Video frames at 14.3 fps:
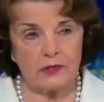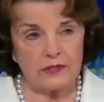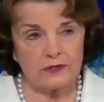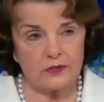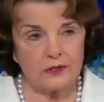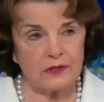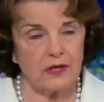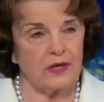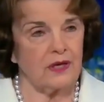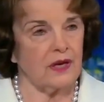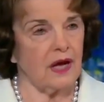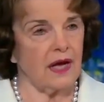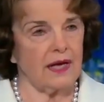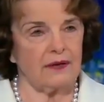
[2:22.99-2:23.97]
religion.
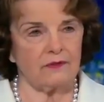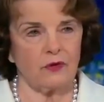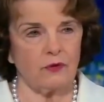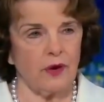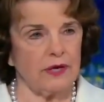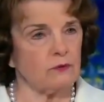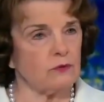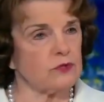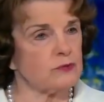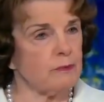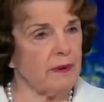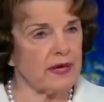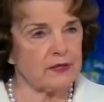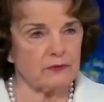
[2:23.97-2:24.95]
I have great
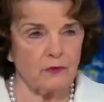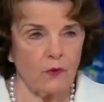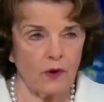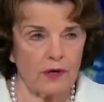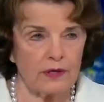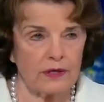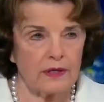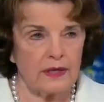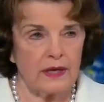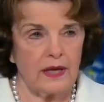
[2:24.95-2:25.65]
respect for it.